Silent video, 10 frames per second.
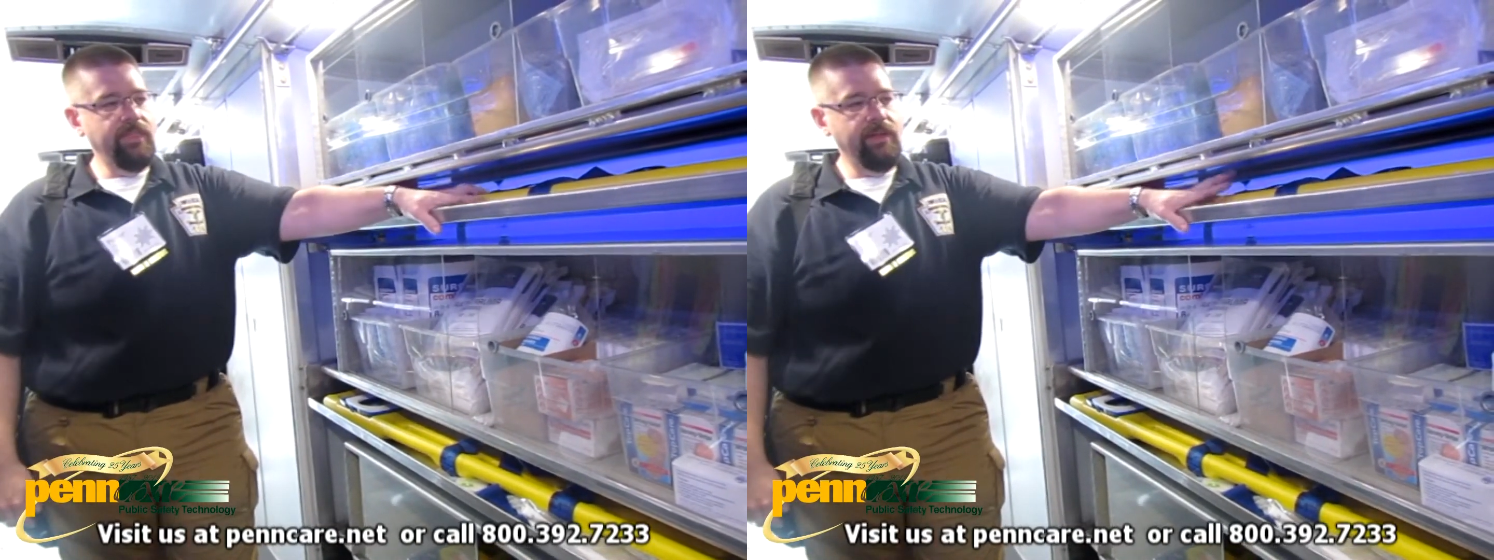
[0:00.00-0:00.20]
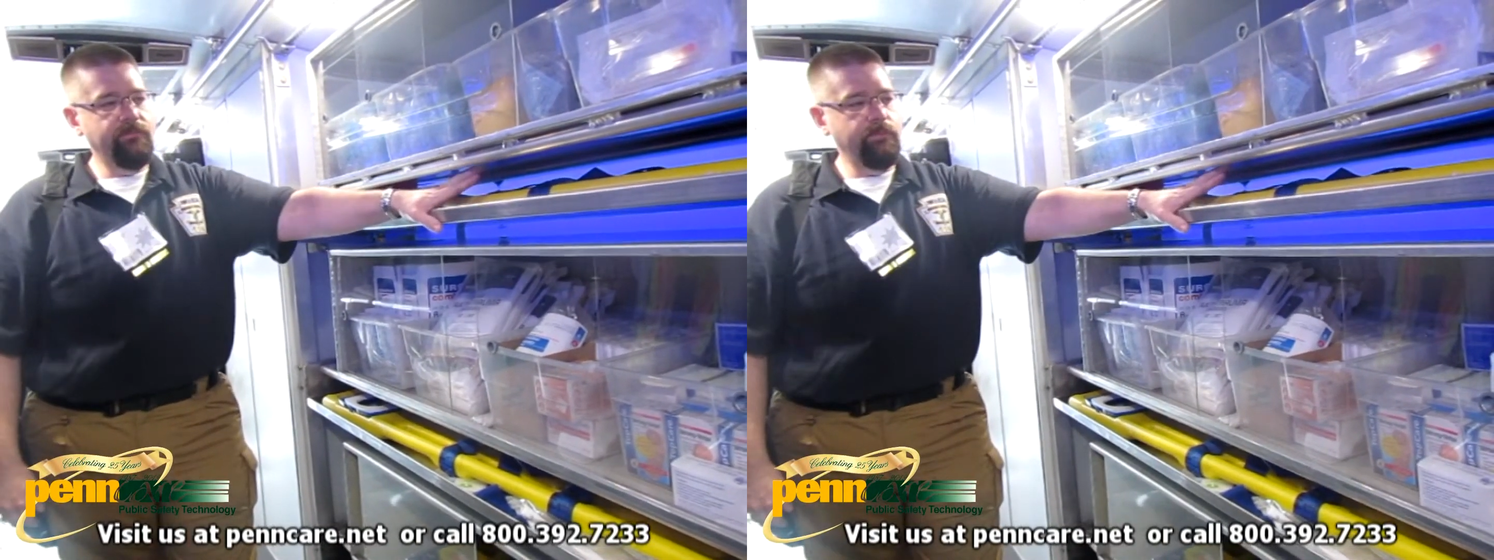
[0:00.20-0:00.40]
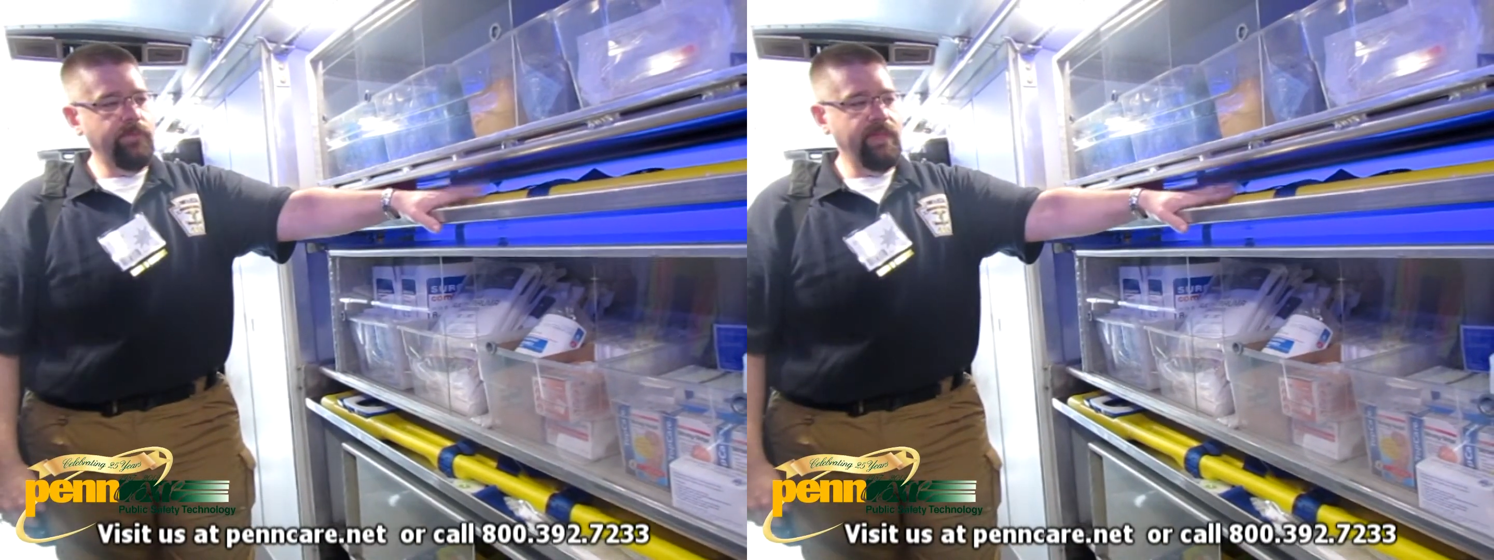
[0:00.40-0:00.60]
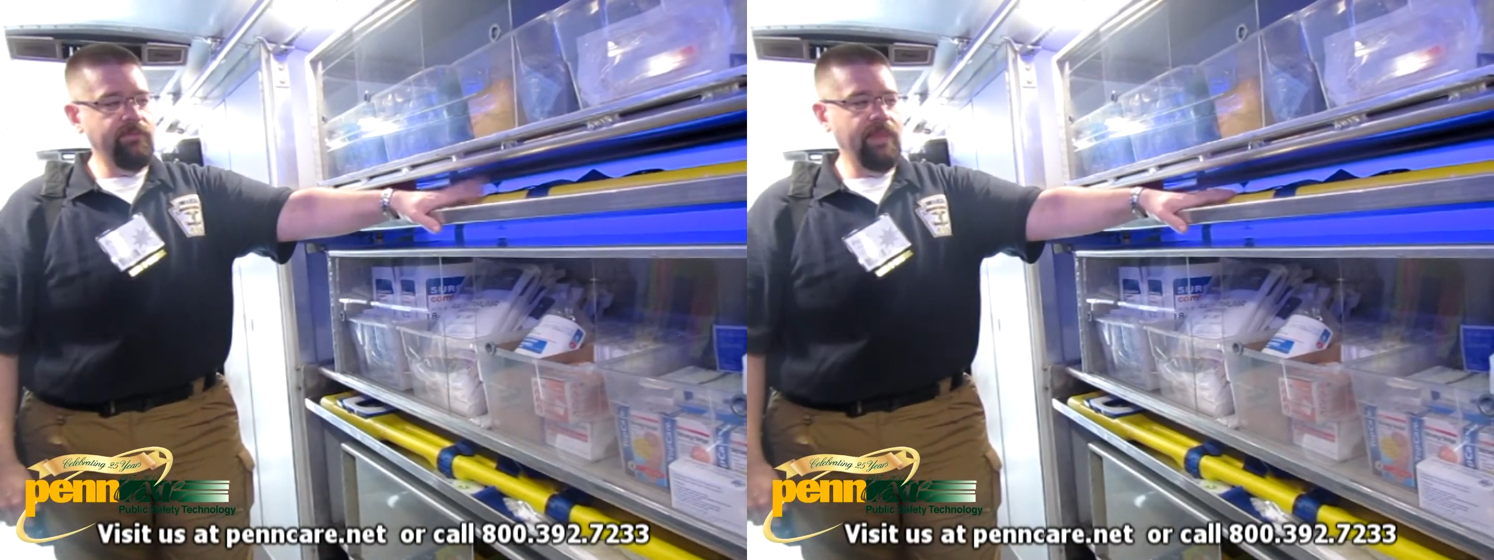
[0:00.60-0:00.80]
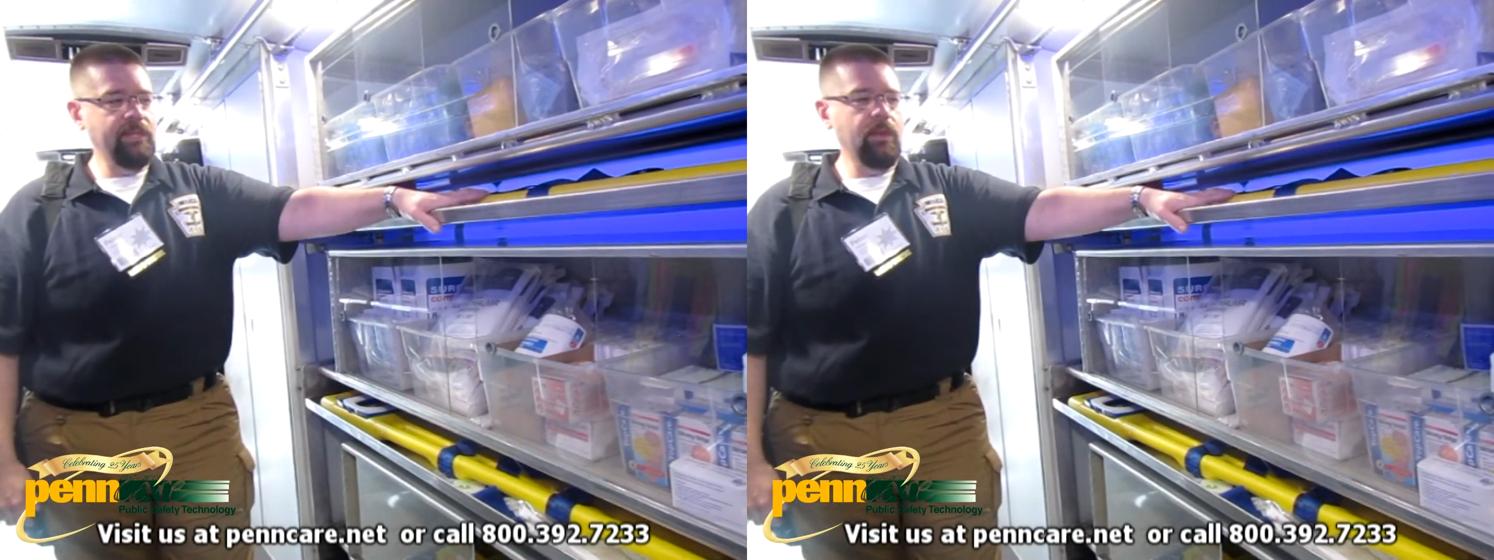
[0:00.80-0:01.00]
they, they
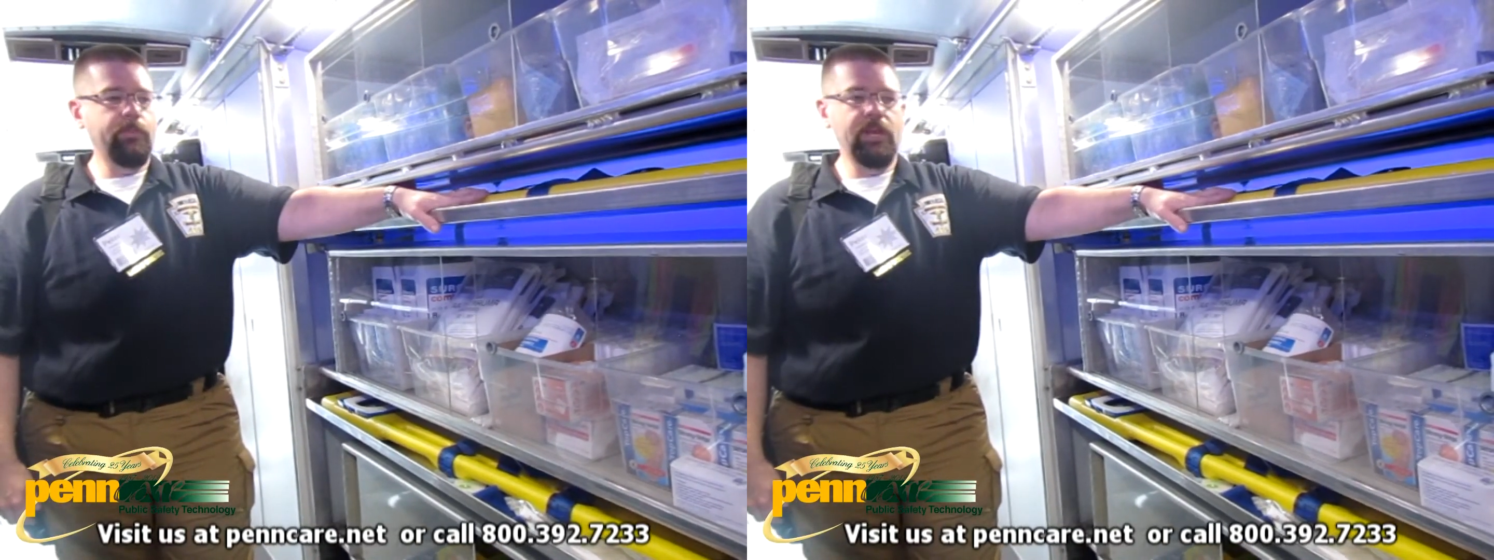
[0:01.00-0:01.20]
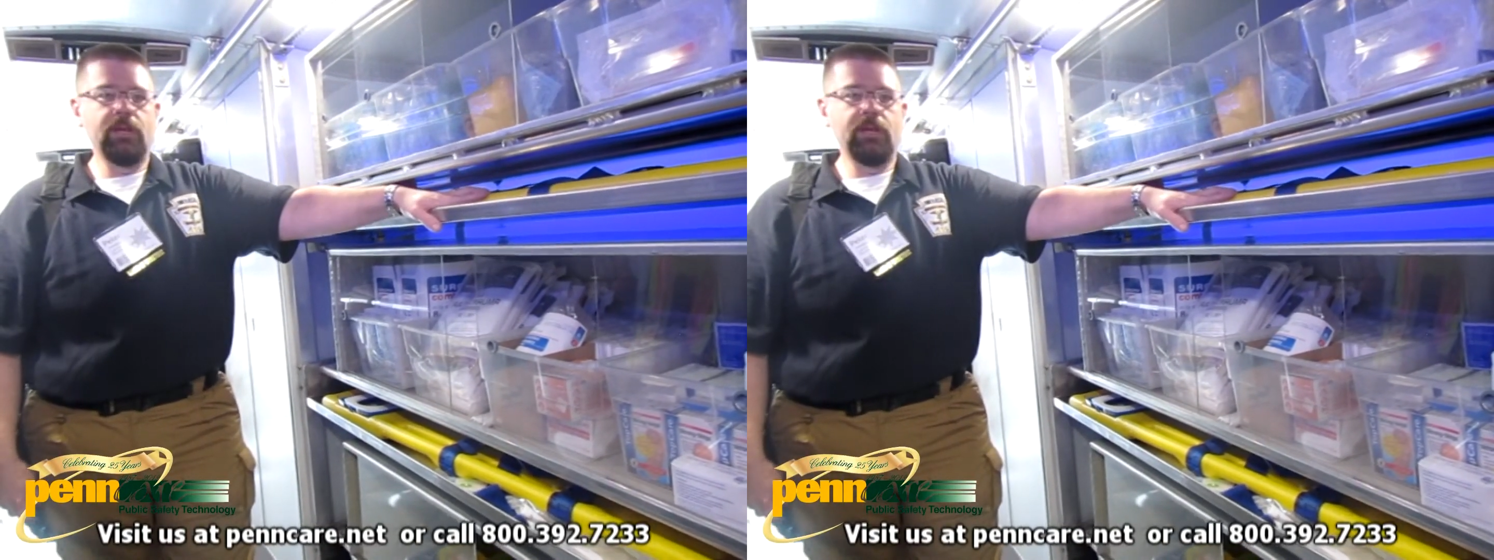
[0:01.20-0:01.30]
landed up being